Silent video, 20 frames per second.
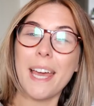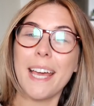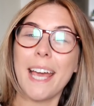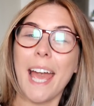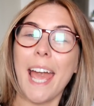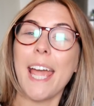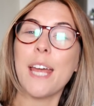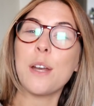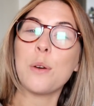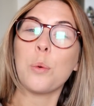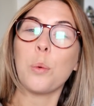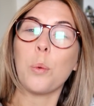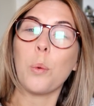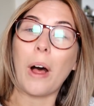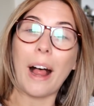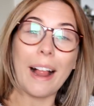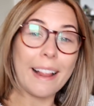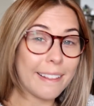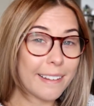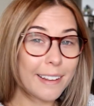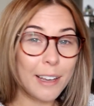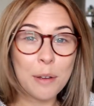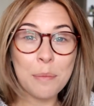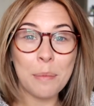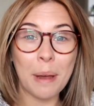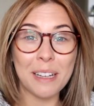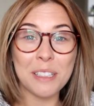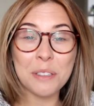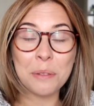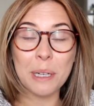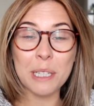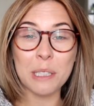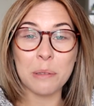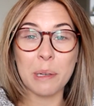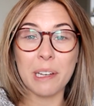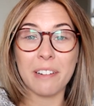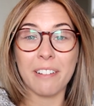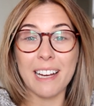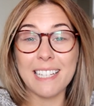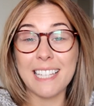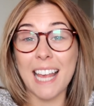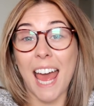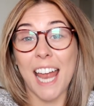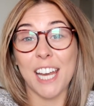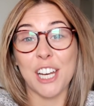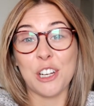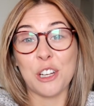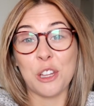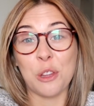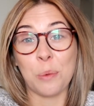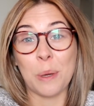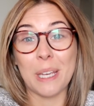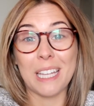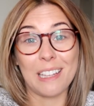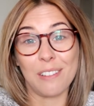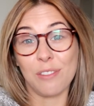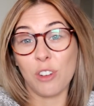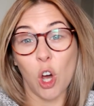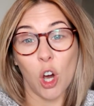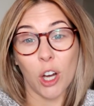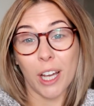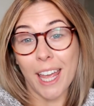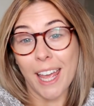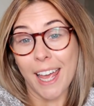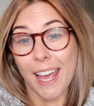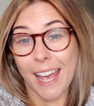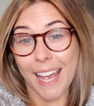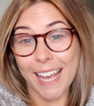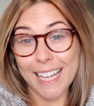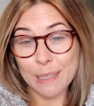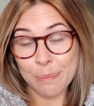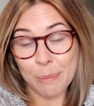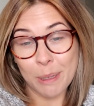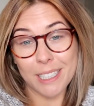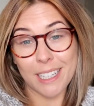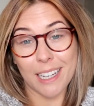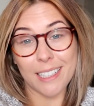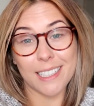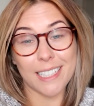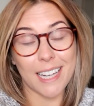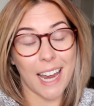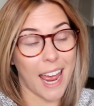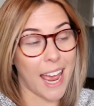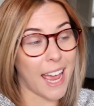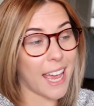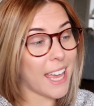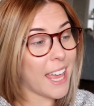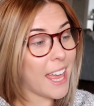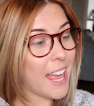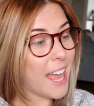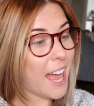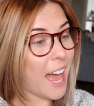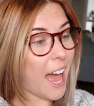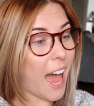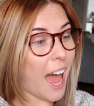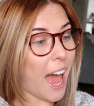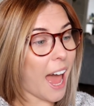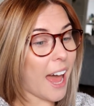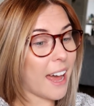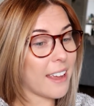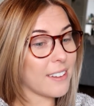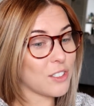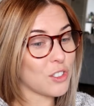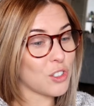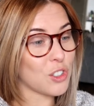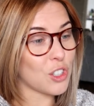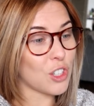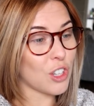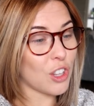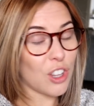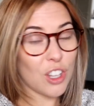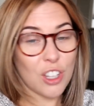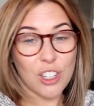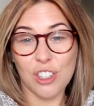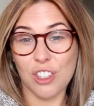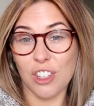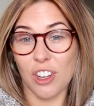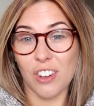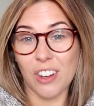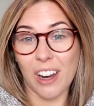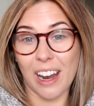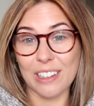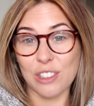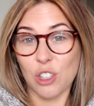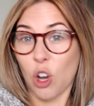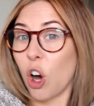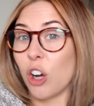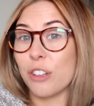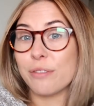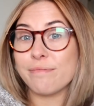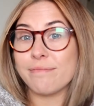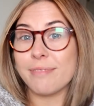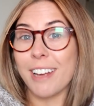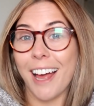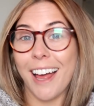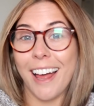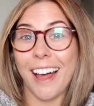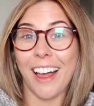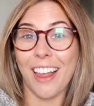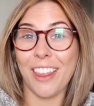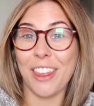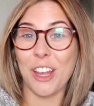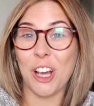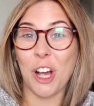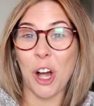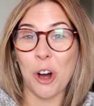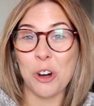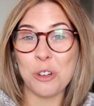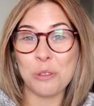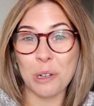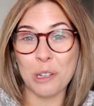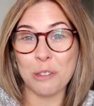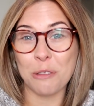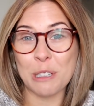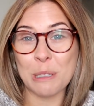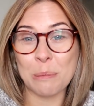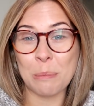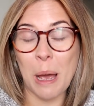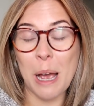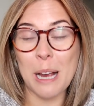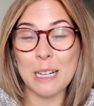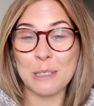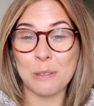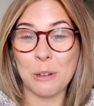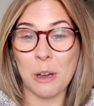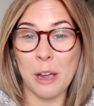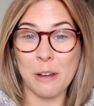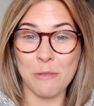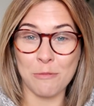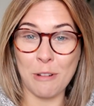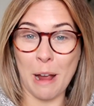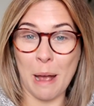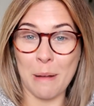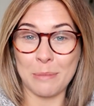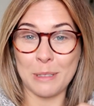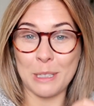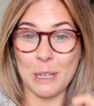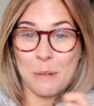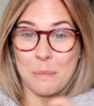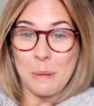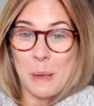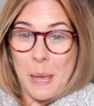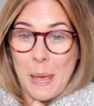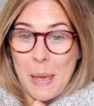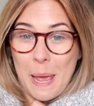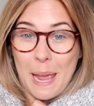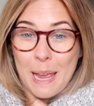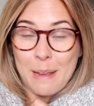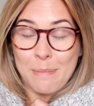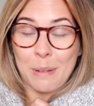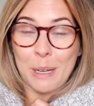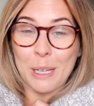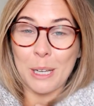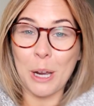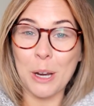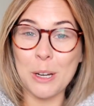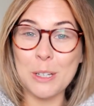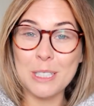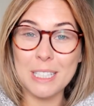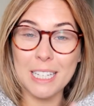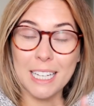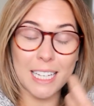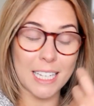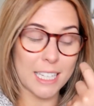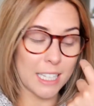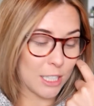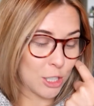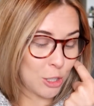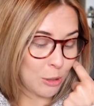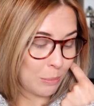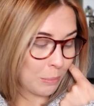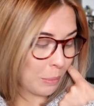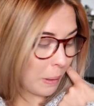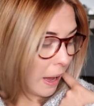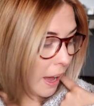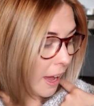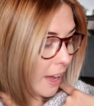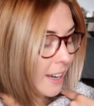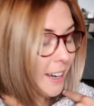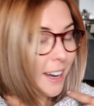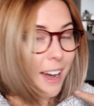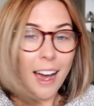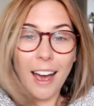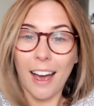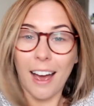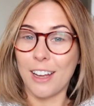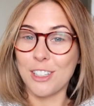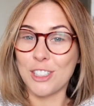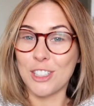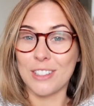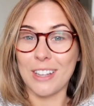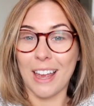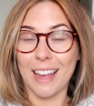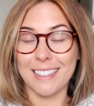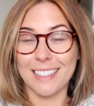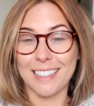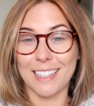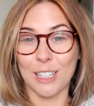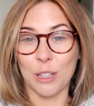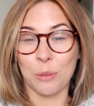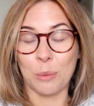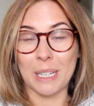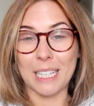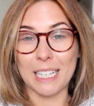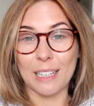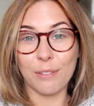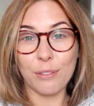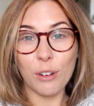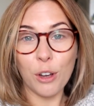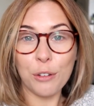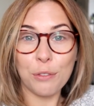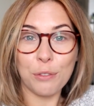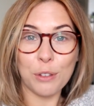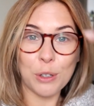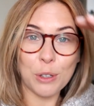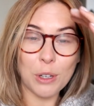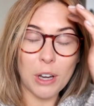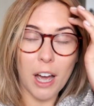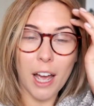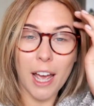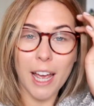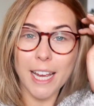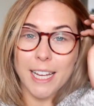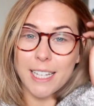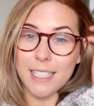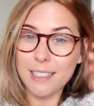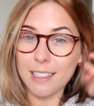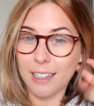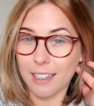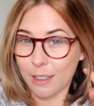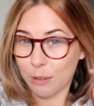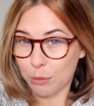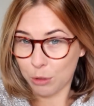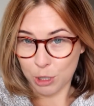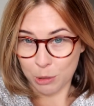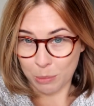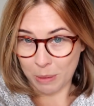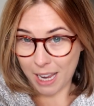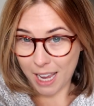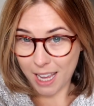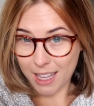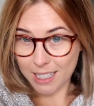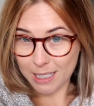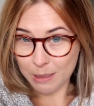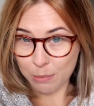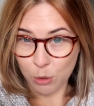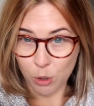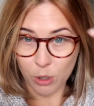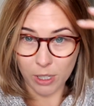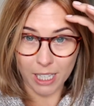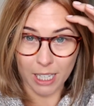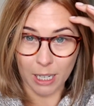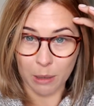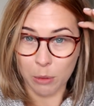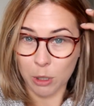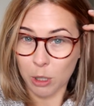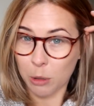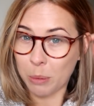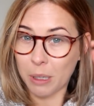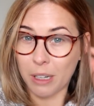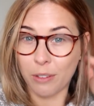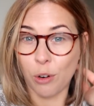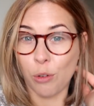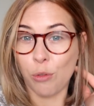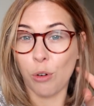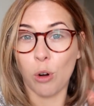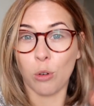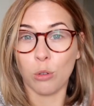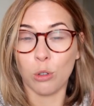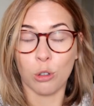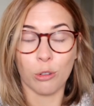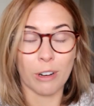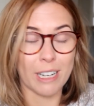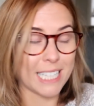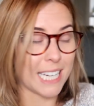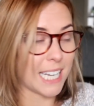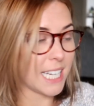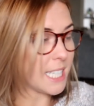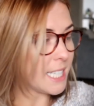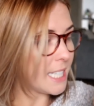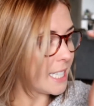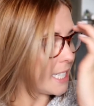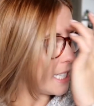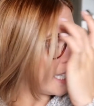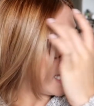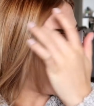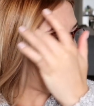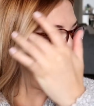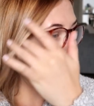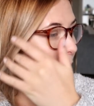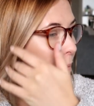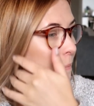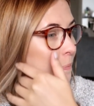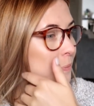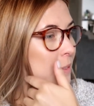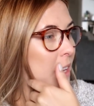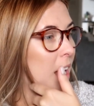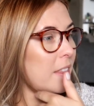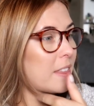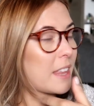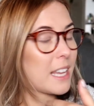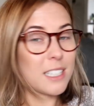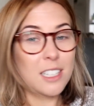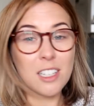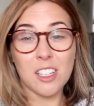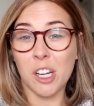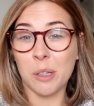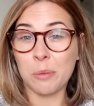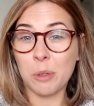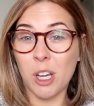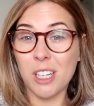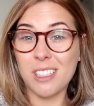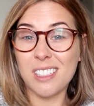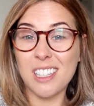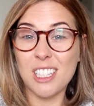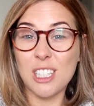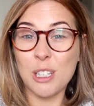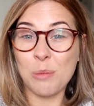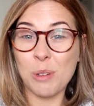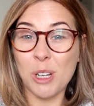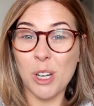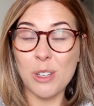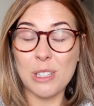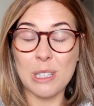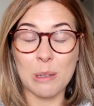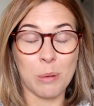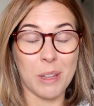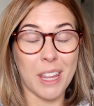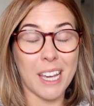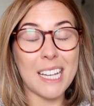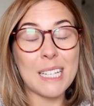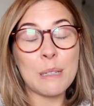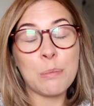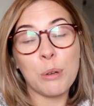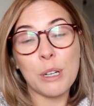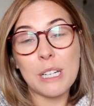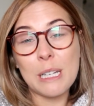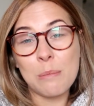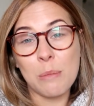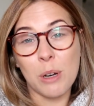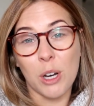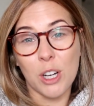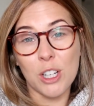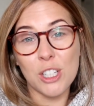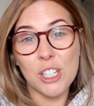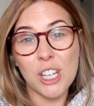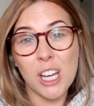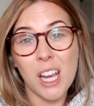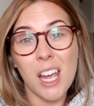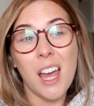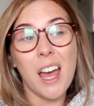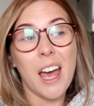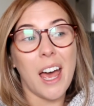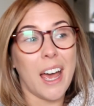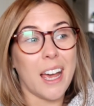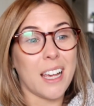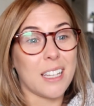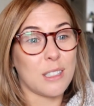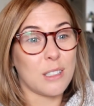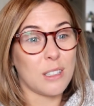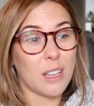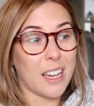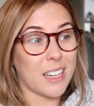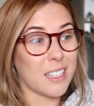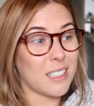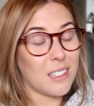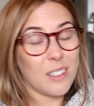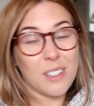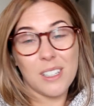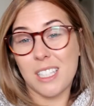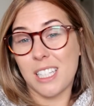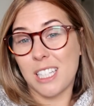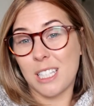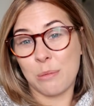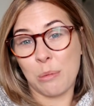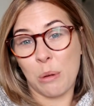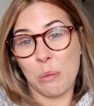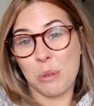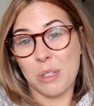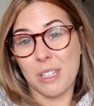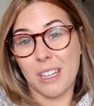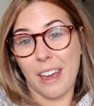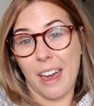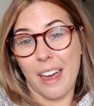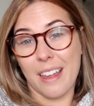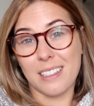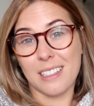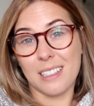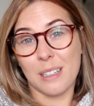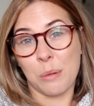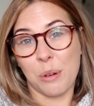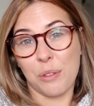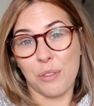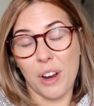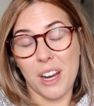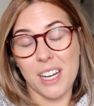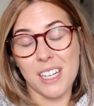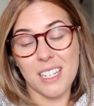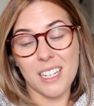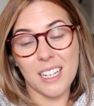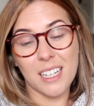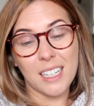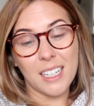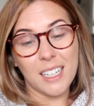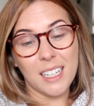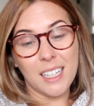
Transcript: Again, welcome back to xameliax and another weekly vlog. It's Monday today and the sun has gone. The cold weather is back, so I'm wrapped up in my cozy jumper just editing the weekly vlog for you guys. I washed my hair this morning, I'm on a bit of a roll already, and then tonight I'm going to the gym with Lucy, but that is pretty much as exciting as my Monday gets, I'm afraid.